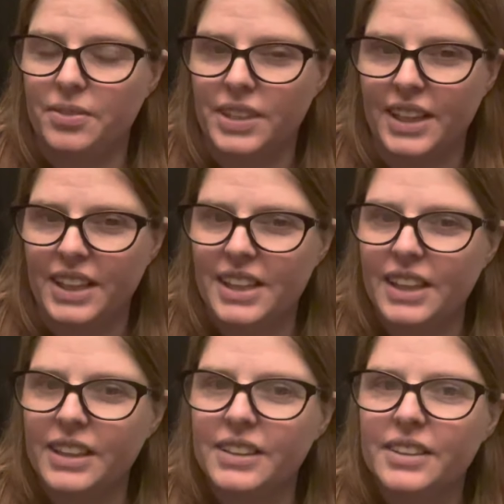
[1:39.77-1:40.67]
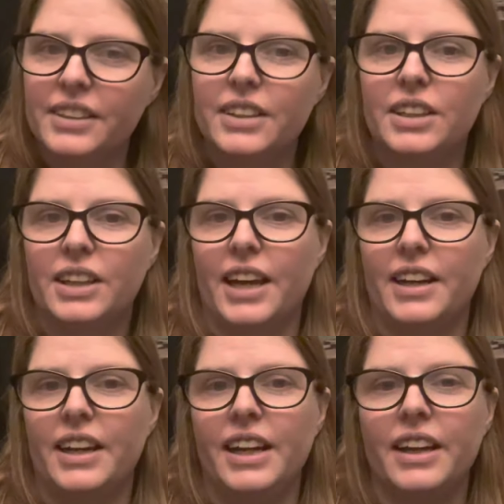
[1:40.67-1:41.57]
like ink,
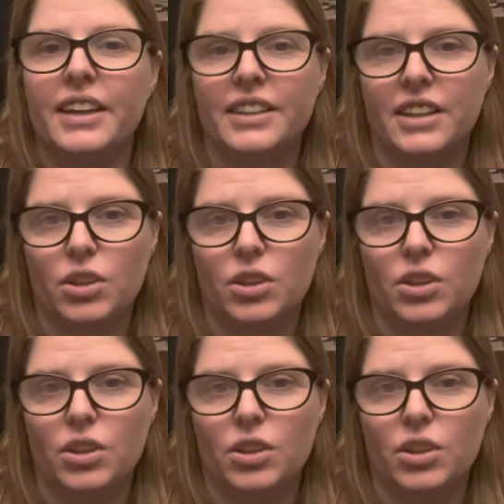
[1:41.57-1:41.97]
Canon ink.